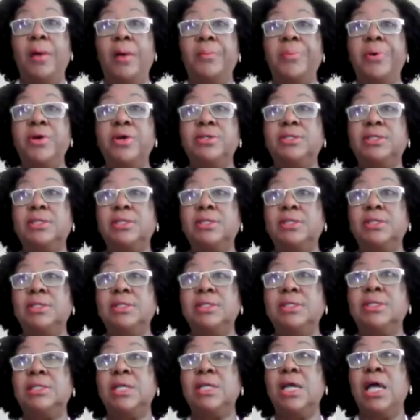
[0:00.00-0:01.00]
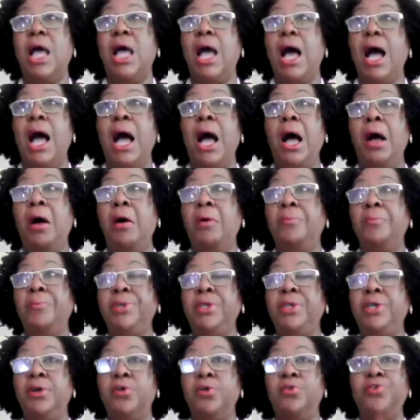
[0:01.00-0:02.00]
persons
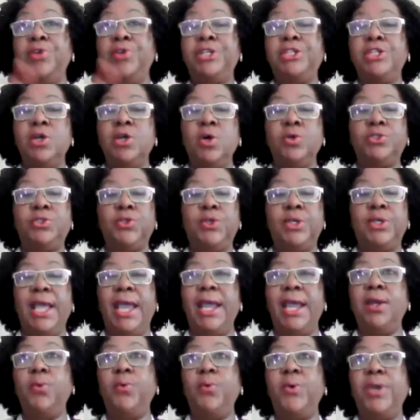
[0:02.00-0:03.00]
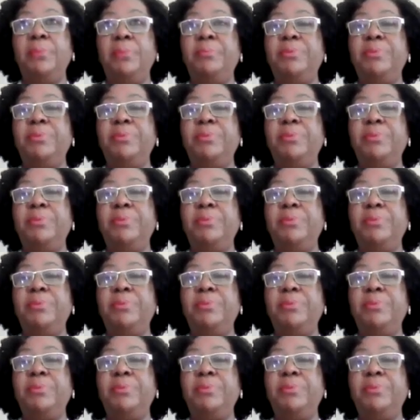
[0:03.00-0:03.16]
reaching out to you in any way,